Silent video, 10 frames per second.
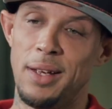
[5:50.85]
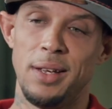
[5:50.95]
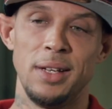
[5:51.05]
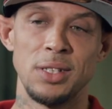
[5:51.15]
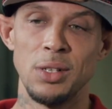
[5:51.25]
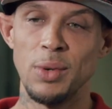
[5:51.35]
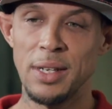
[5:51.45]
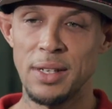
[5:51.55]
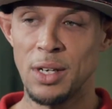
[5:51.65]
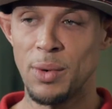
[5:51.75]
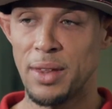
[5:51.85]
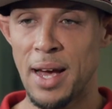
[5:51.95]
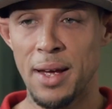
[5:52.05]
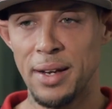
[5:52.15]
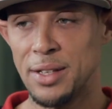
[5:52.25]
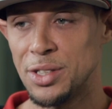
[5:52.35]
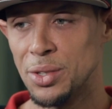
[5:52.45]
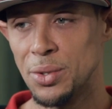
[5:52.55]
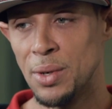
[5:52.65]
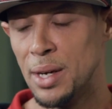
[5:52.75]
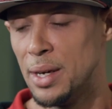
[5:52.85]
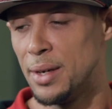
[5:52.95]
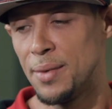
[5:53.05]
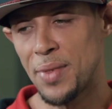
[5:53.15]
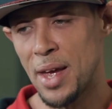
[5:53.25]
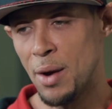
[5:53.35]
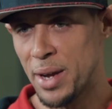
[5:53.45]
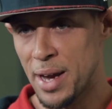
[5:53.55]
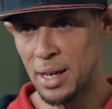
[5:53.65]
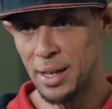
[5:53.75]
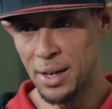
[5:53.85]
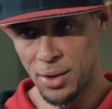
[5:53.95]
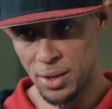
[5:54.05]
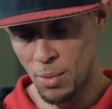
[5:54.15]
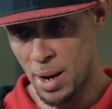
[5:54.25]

until we deal with that issue and we get a leader in the